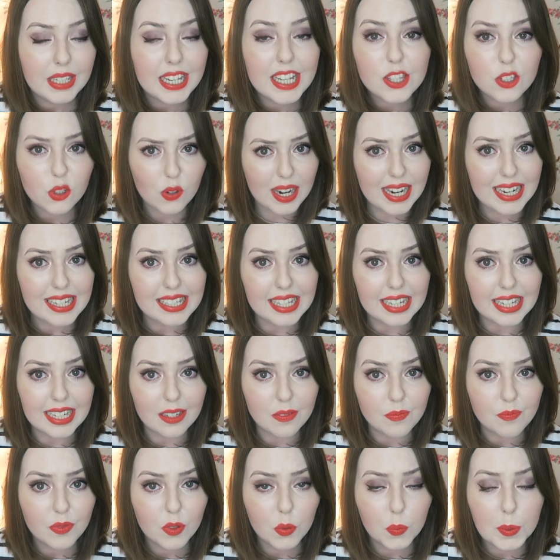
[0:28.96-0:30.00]
is
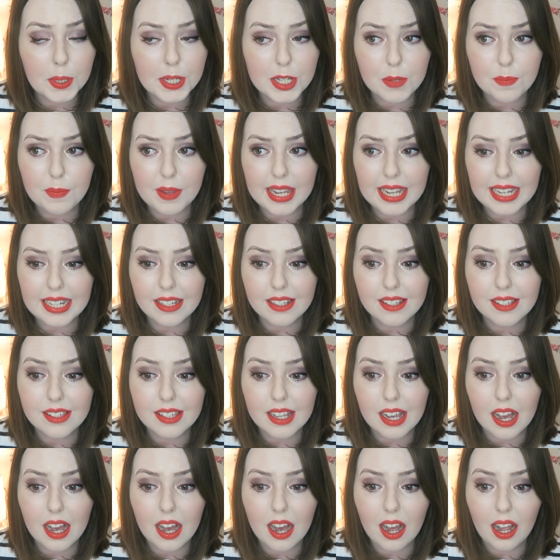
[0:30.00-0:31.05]
crazy, which means
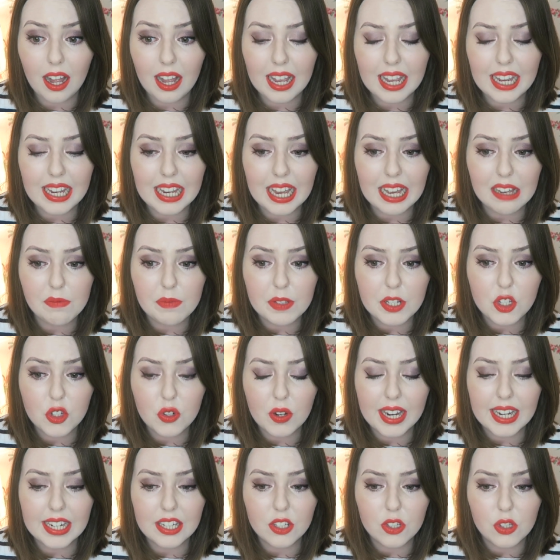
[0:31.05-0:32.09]
I have been
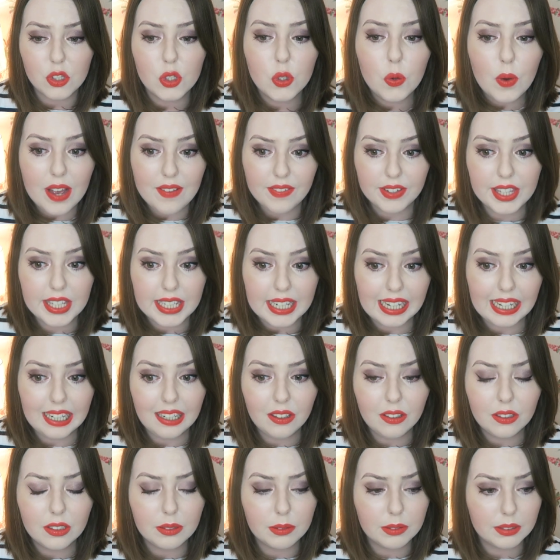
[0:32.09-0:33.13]
trying to sort everything
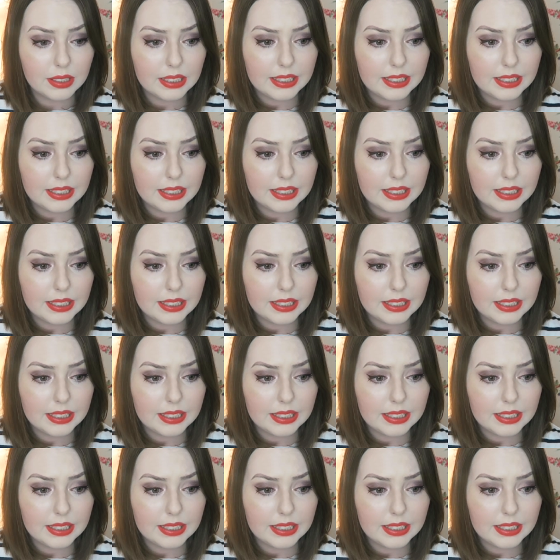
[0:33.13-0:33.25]
out.